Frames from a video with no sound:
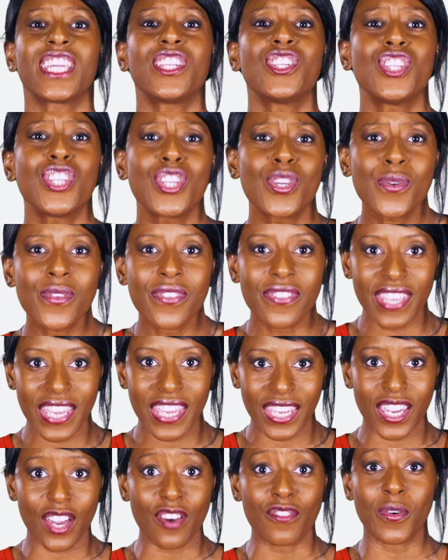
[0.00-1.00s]
Can you
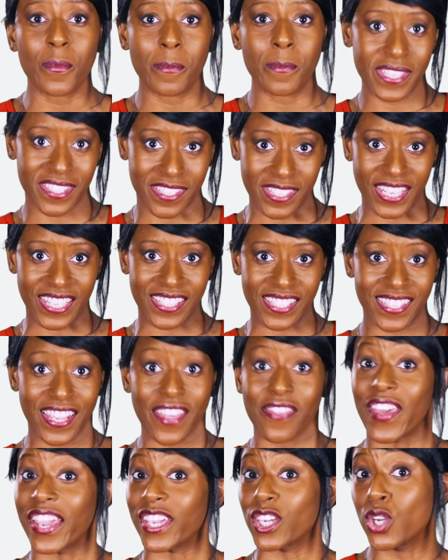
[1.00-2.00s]
think of a business
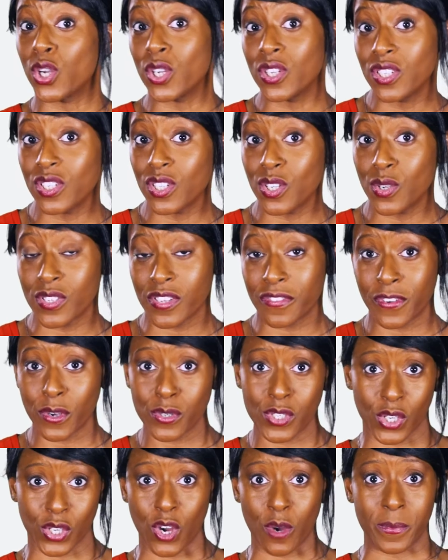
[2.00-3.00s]
that couldn't use a
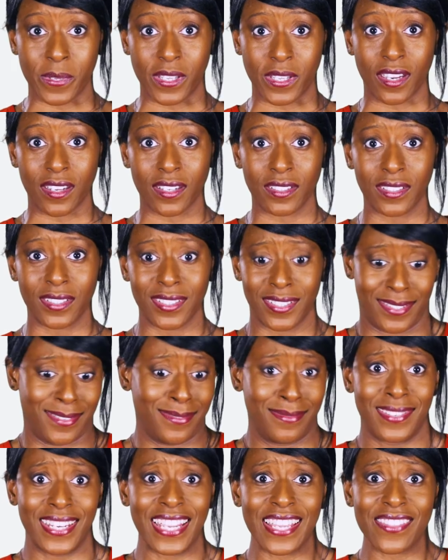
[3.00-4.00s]
photocopier?
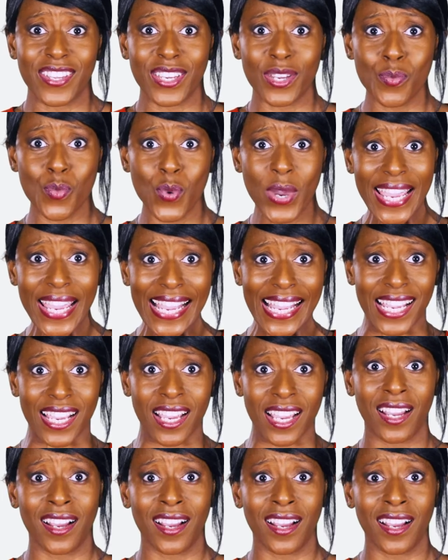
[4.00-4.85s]
Neither can we.